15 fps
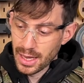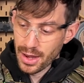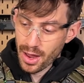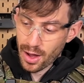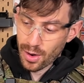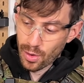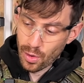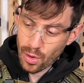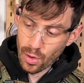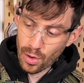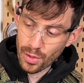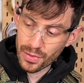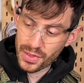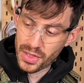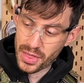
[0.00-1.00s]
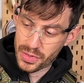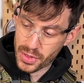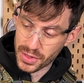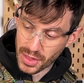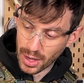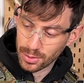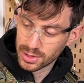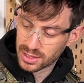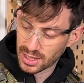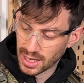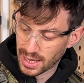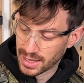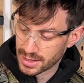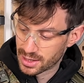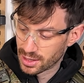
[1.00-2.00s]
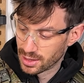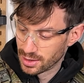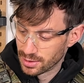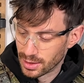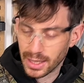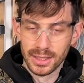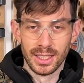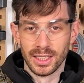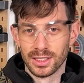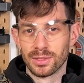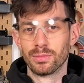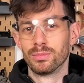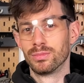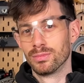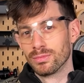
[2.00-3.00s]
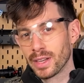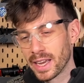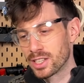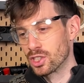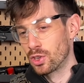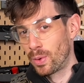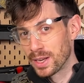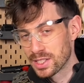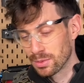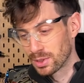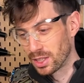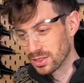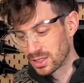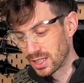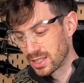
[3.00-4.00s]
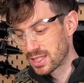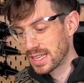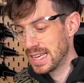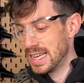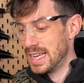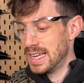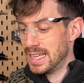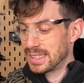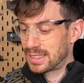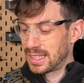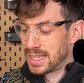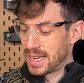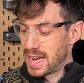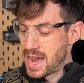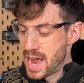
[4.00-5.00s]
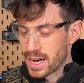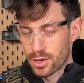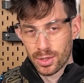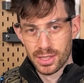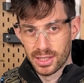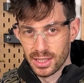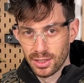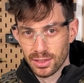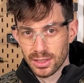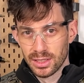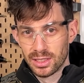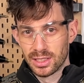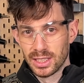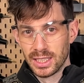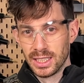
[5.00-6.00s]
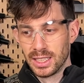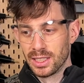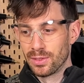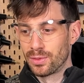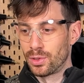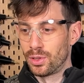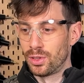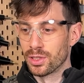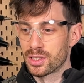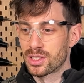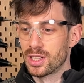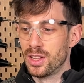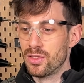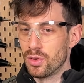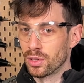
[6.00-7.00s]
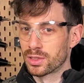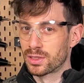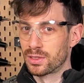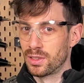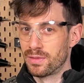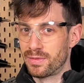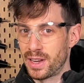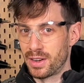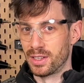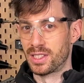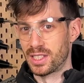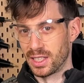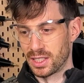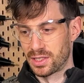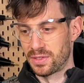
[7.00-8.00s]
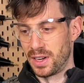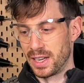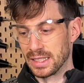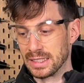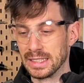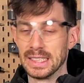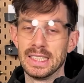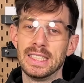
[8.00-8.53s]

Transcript: Now on the downside, and there's actually quite some downsides, the accuracy on this thing was not very satisfying.